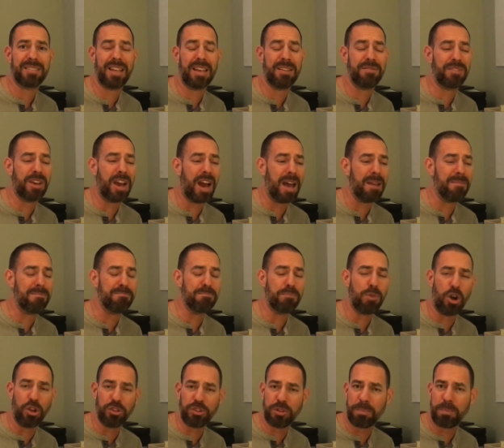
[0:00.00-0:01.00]
They've got
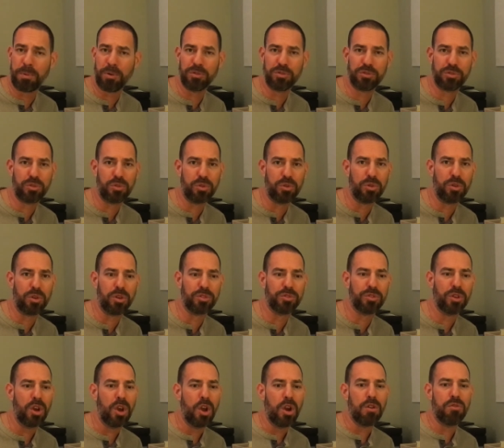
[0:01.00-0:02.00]
multiple
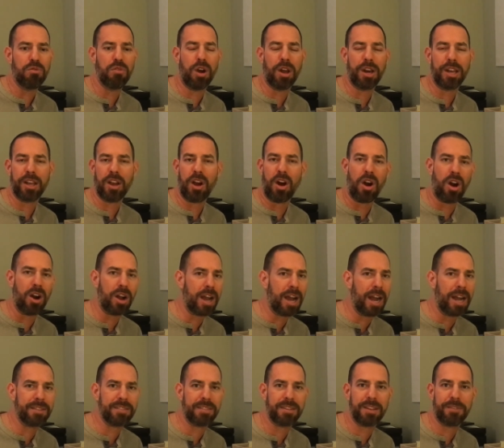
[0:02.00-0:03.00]
schools running all
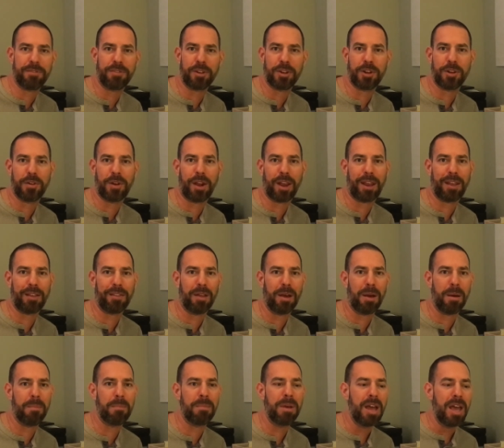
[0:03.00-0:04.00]
kinds of different
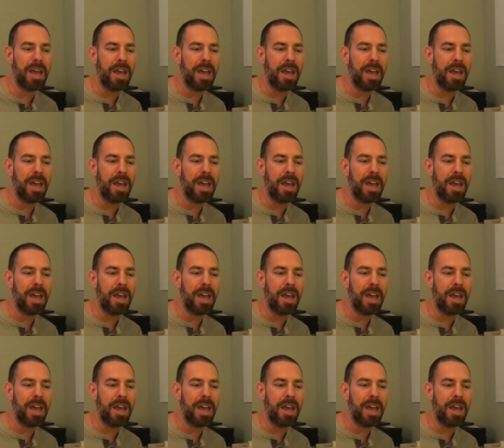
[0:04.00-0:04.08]
curriculum.